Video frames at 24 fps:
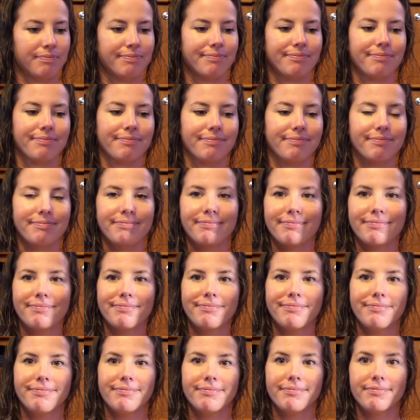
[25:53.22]

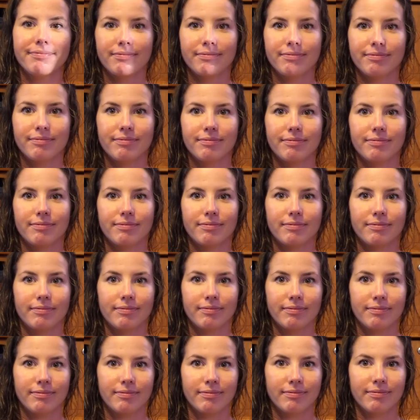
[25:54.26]

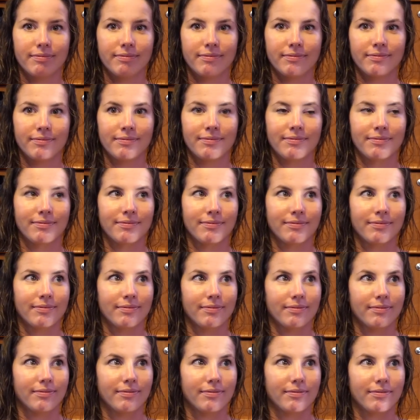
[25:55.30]

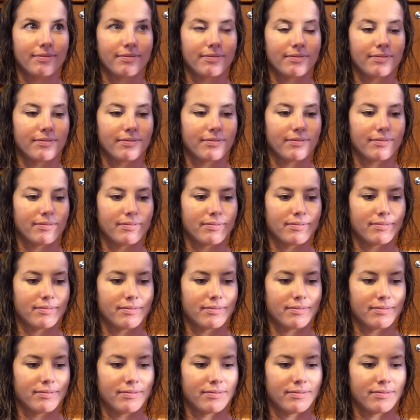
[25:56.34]
[no speech]